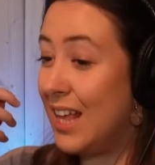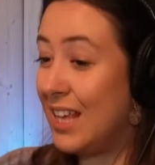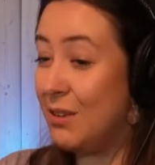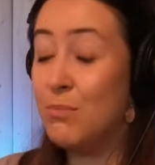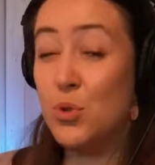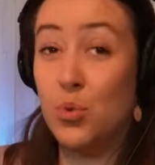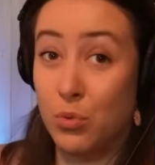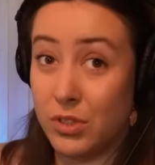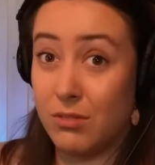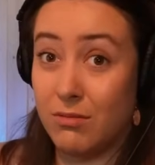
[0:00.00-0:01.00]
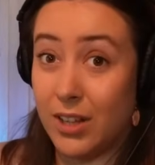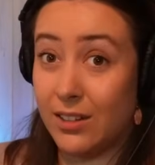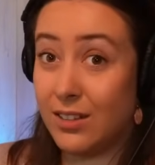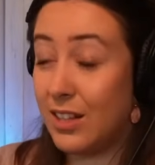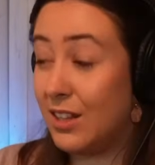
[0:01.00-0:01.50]
he moves.
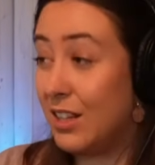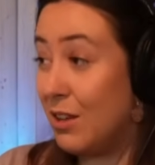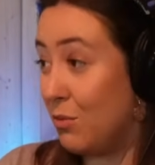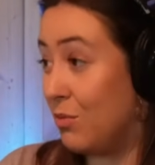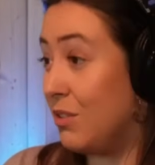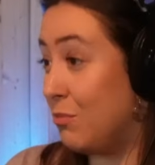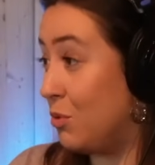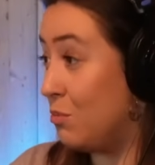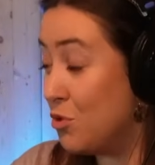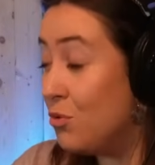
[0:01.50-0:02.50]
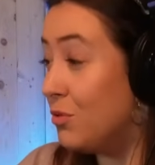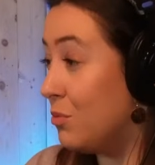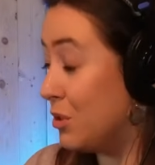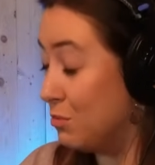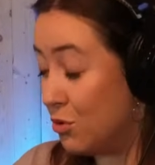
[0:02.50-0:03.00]
Like, it was moved,
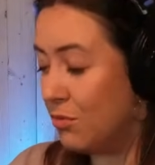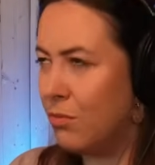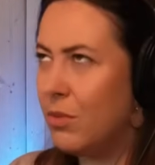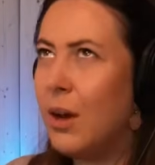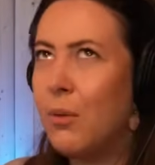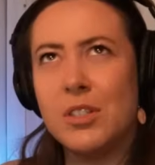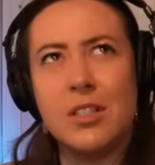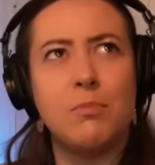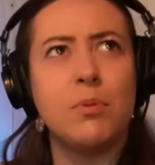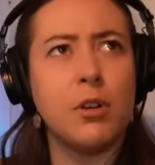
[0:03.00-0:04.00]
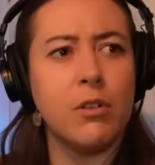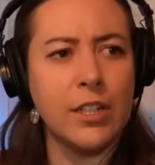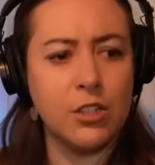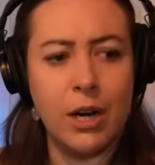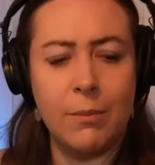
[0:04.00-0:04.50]
what's the
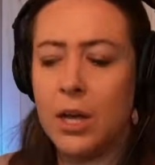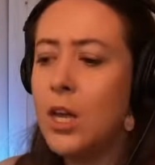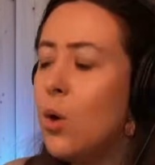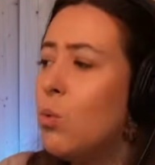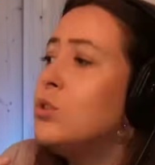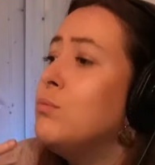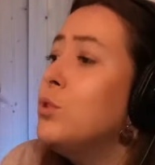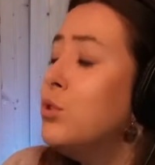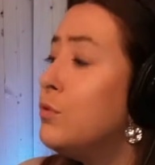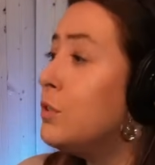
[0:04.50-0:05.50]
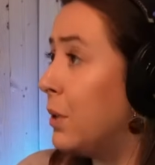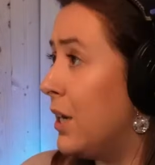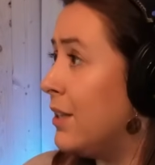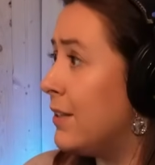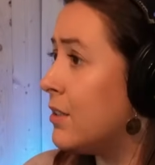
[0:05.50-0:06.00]
correct grammar, was moved
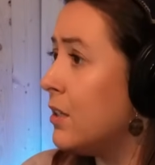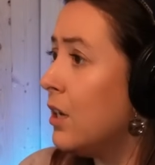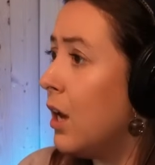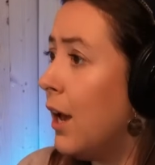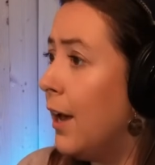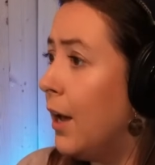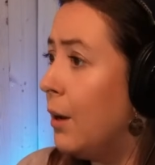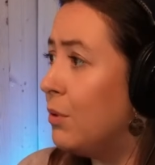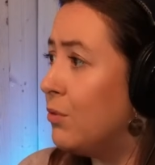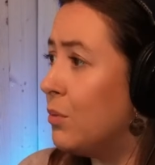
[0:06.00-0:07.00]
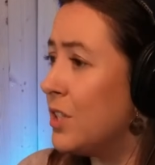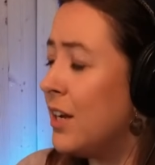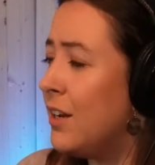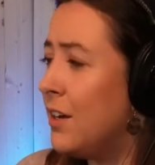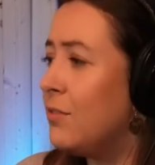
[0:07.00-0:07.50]
by this performance.
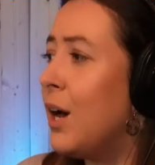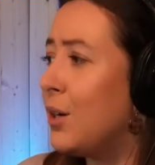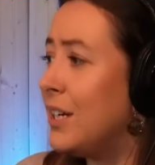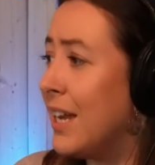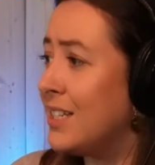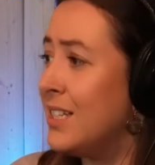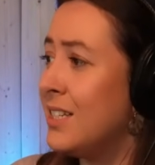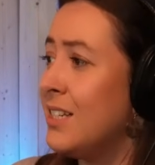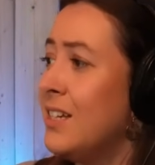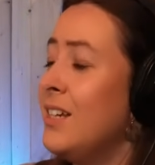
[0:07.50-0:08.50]
I love how connected,